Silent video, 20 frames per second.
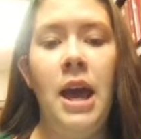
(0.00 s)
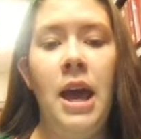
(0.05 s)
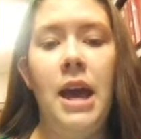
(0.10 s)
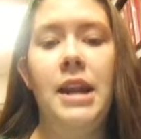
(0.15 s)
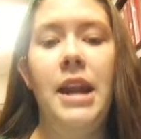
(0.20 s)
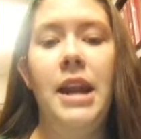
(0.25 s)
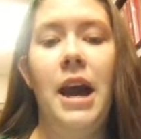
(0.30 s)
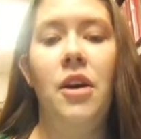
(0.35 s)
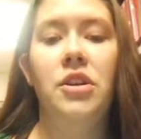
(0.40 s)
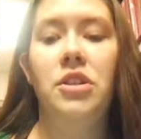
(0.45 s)

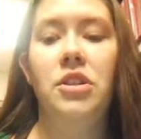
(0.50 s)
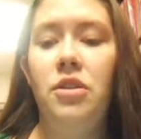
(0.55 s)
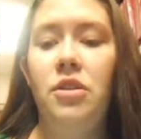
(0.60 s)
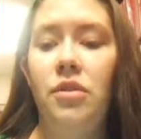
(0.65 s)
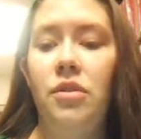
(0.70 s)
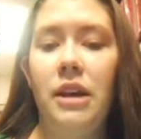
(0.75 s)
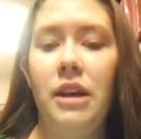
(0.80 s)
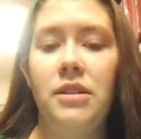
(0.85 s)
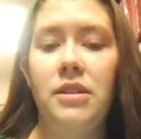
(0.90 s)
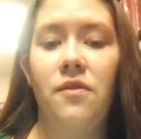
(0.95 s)
And now in
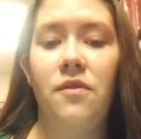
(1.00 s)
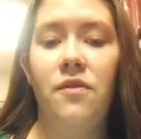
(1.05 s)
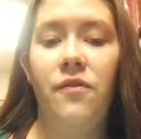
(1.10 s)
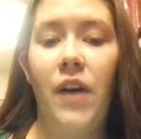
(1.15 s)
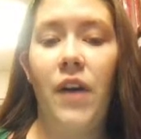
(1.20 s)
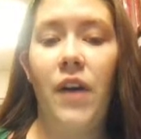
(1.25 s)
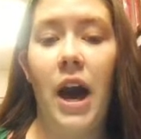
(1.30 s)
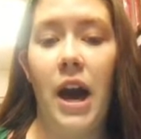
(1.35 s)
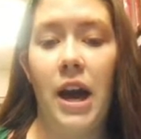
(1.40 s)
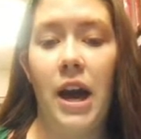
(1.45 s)

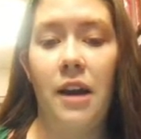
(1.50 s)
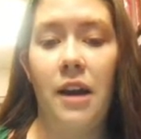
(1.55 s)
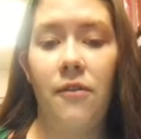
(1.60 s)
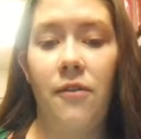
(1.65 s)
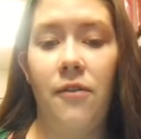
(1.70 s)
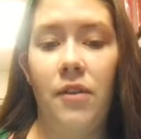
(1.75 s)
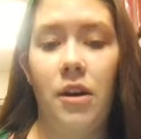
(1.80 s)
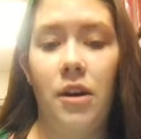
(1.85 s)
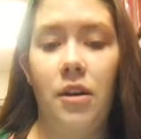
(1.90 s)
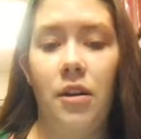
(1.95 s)

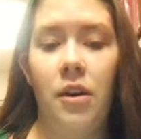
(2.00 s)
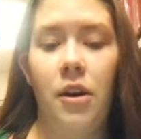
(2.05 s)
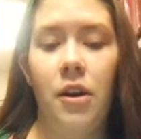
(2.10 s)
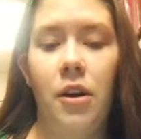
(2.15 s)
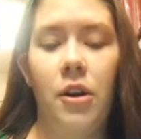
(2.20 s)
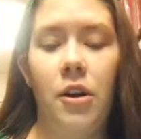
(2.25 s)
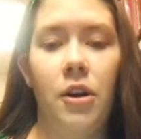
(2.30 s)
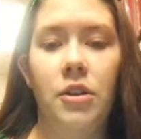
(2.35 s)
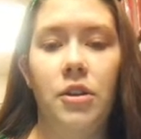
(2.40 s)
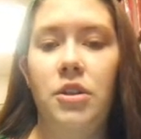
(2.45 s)

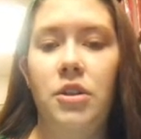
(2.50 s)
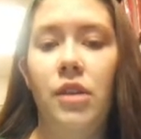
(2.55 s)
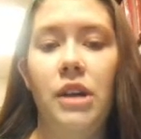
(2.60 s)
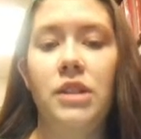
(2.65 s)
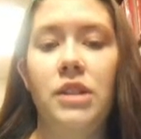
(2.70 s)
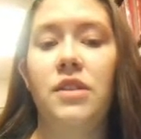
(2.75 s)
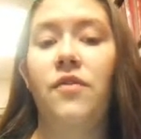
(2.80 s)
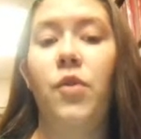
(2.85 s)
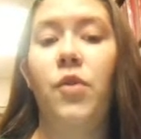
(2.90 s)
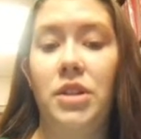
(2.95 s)

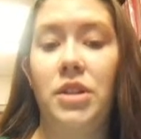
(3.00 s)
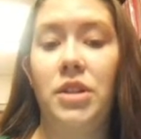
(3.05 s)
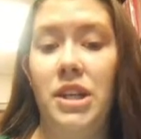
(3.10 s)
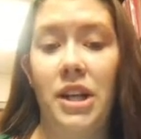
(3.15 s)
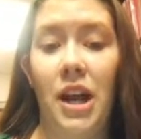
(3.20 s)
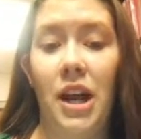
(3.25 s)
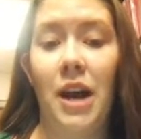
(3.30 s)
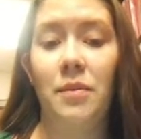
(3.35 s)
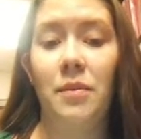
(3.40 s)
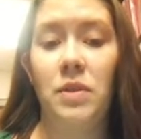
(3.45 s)

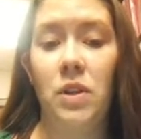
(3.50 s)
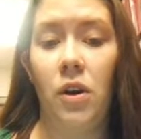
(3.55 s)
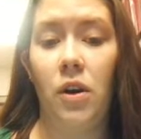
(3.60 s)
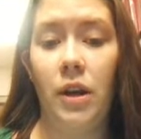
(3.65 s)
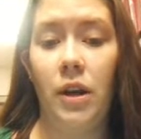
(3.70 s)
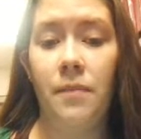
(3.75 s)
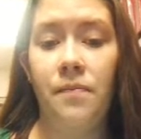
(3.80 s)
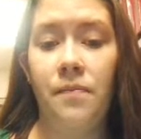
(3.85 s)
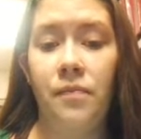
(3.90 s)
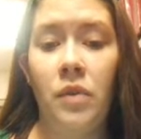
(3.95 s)

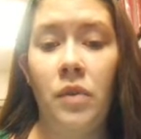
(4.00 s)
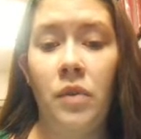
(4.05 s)
2014,